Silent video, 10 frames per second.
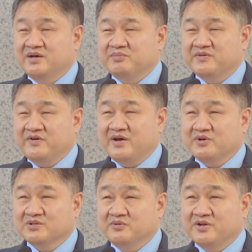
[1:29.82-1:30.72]
before I
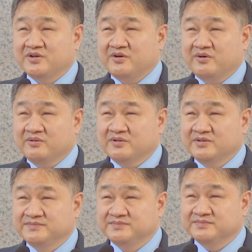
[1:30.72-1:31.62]
was 1 year old,
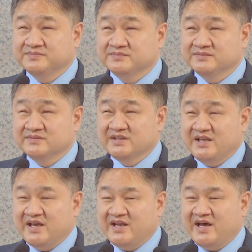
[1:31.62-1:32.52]

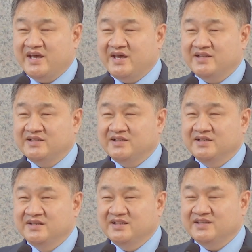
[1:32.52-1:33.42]
and I had
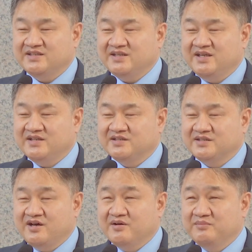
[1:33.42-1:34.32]
seen
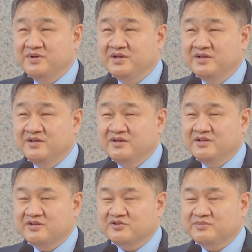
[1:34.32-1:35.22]
some
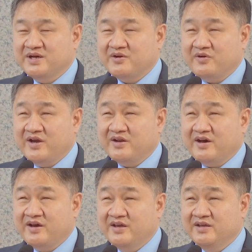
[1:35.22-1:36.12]
through my right
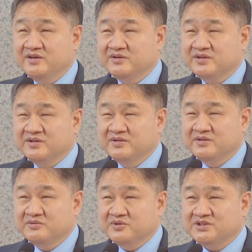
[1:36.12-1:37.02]
eye,
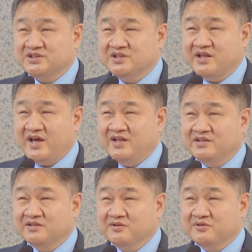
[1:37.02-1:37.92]
which still had the
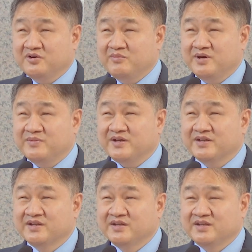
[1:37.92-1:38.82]
glaucoma,
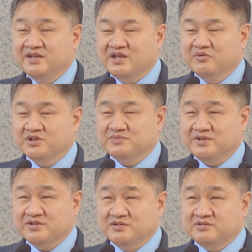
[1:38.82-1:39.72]
but it was being
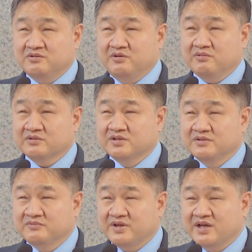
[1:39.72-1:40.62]
controlled.
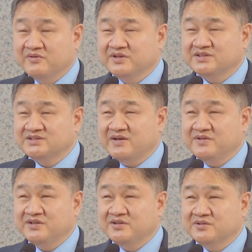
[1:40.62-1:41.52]
When I was 7
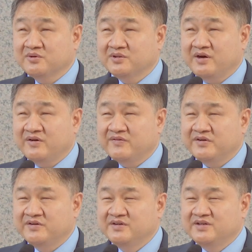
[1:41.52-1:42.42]
years old, however,
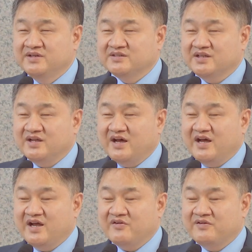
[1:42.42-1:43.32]
the
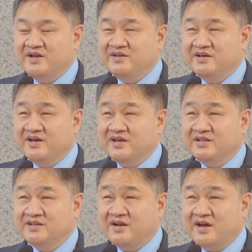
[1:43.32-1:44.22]
retina
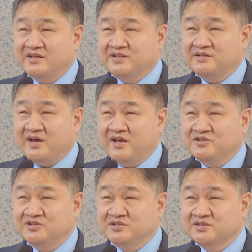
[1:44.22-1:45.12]
in that eye
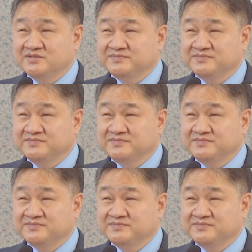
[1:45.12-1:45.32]
detached,